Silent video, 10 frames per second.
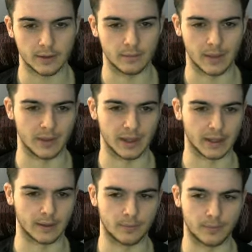maybe
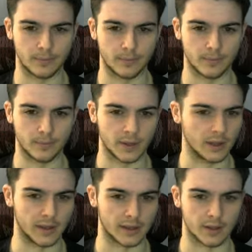like
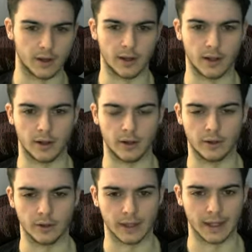kill Duskull
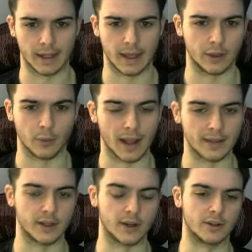or like hit the
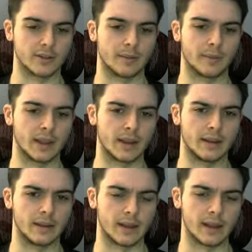Radzard or
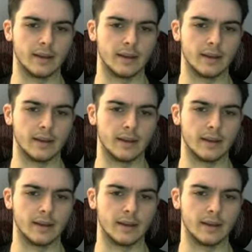something, and then